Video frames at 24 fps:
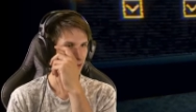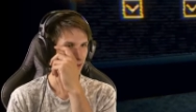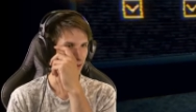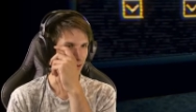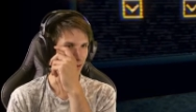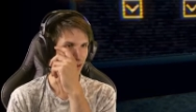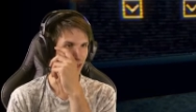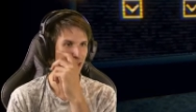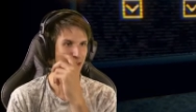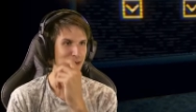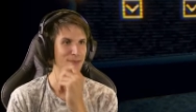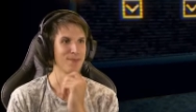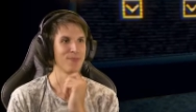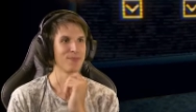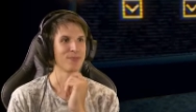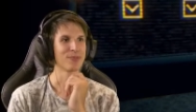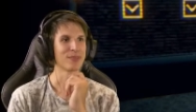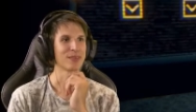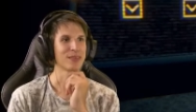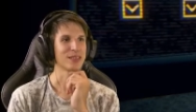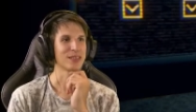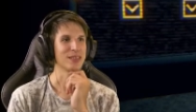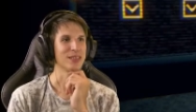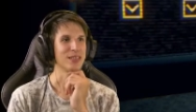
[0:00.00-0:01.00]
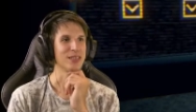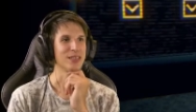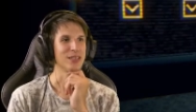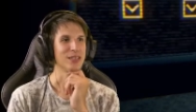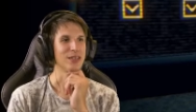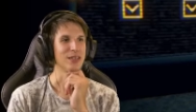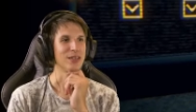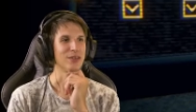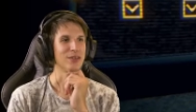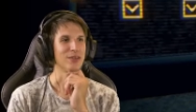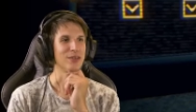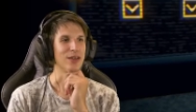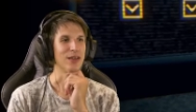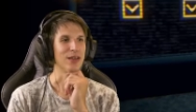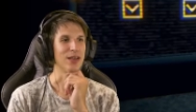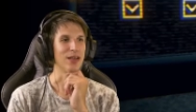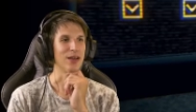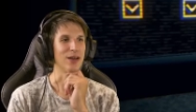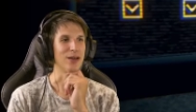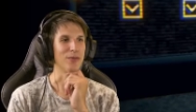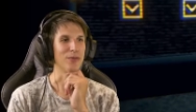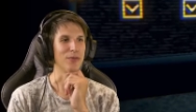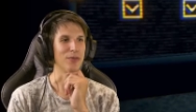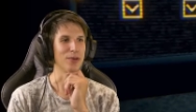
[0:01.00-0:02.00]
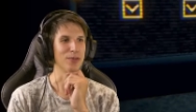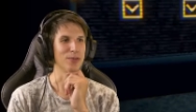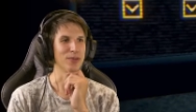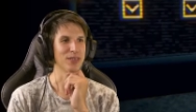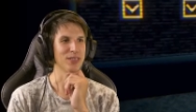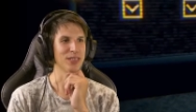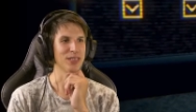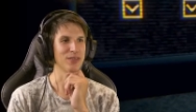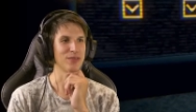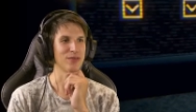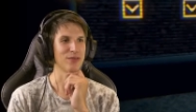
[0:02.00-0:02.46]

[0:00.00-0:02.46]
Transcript: Okay? Uh, what was it?